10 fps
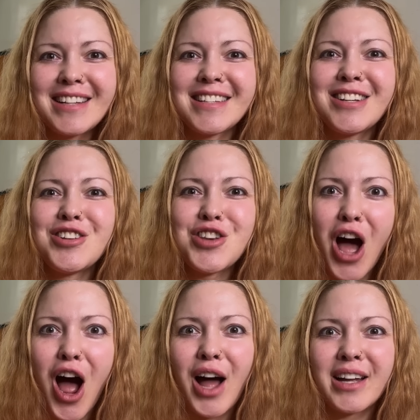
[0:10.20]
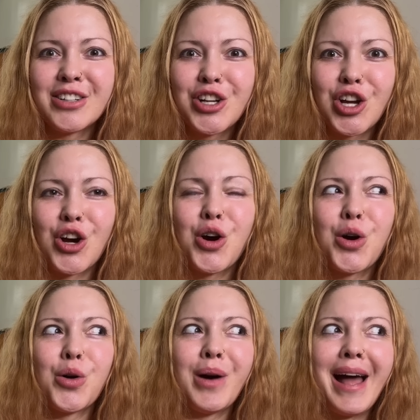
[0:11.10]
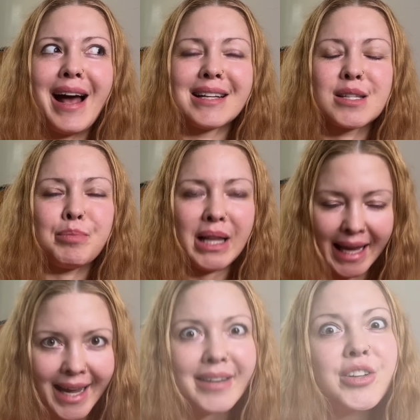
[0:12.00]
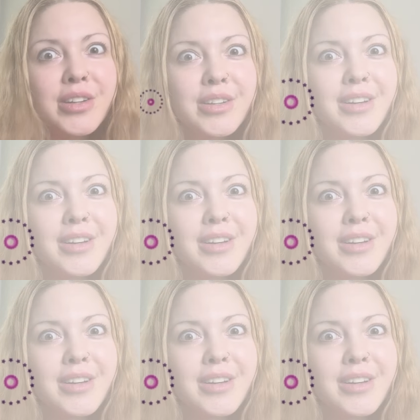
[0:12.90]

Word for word: did not go as planned.